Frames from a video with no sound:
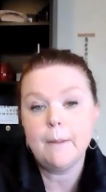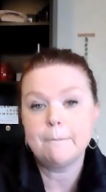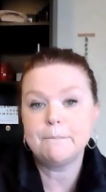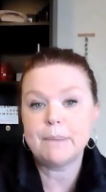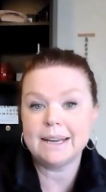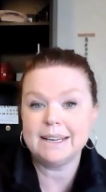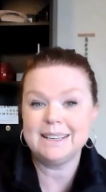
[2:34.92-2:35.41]

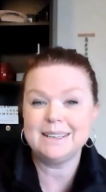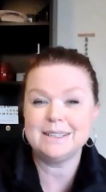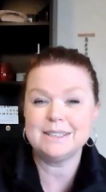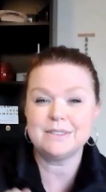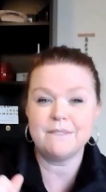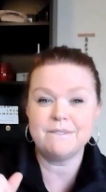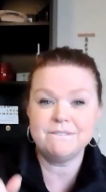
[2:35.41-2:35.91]
But it
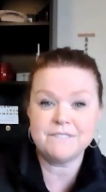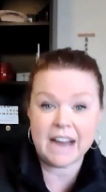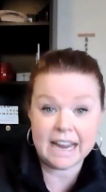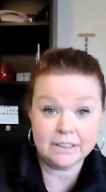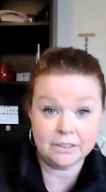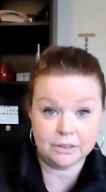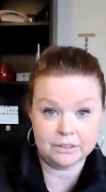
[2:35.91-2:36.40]
is
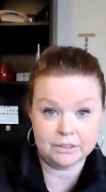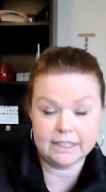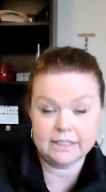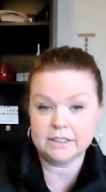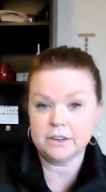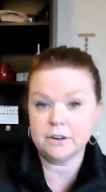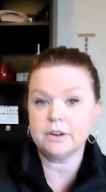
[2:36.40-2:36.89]
vital,
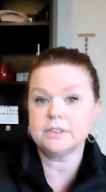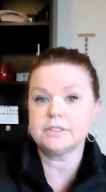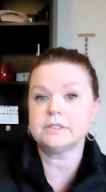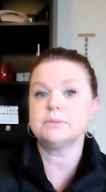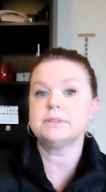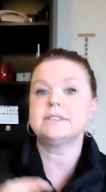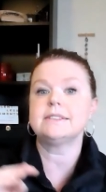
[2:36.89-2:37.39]
like there are
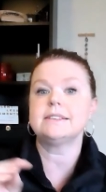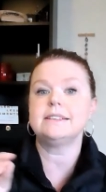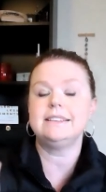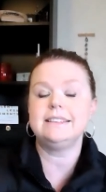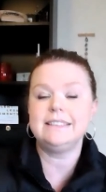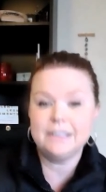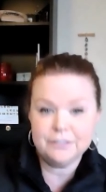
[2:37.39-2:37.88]
some
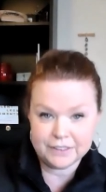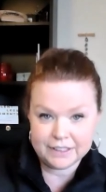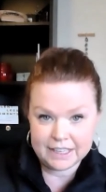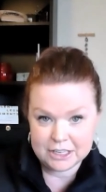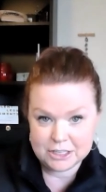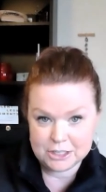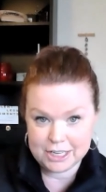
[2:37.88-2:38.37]

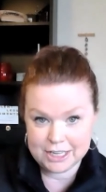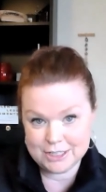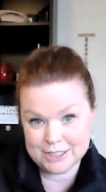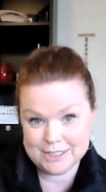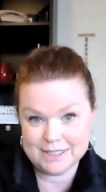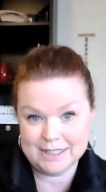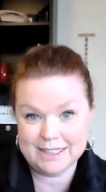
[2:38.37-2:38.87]
significant
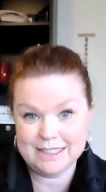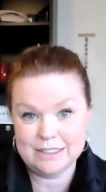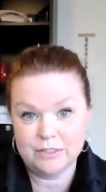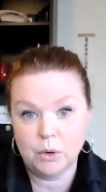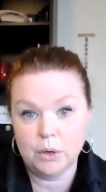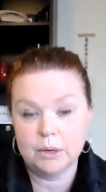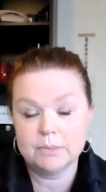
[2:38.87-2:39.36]
changes in these
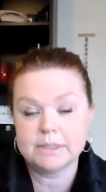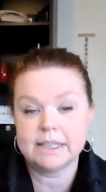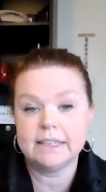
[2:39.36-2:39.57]
forms.